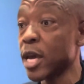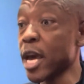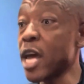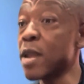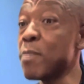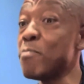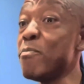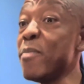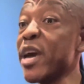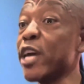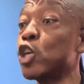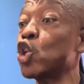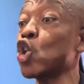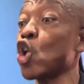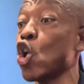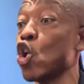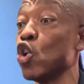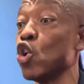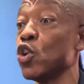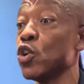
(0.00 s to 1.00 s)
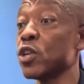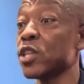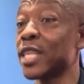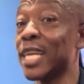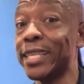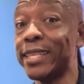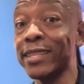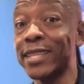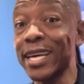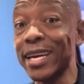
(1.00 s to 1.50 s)
and make sure
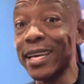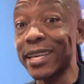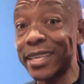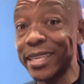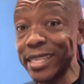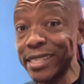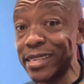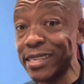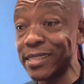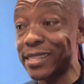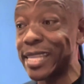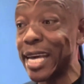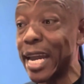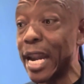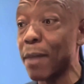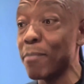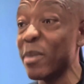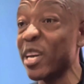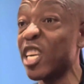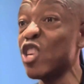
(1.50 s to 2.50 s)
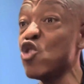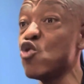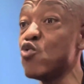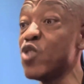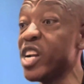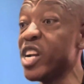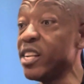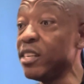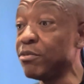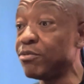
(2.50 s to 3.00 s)
that the reasons that are making you
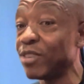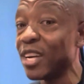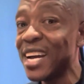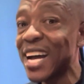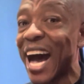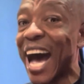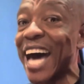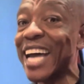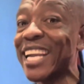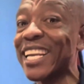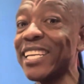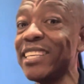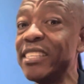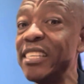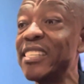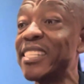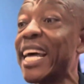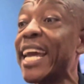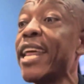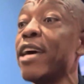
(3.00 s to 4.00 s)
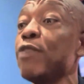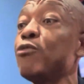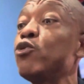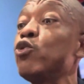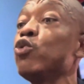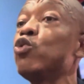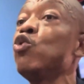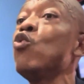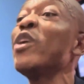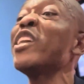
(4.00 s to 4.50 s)
leave are reasons that have
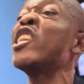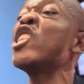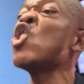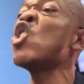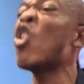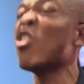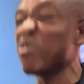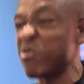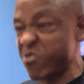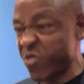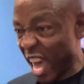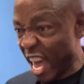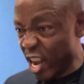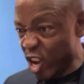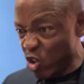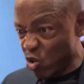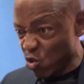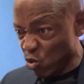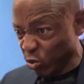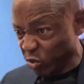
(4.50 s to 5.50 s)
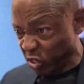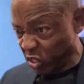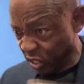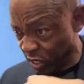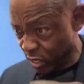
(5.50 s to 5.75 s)
to do with your values.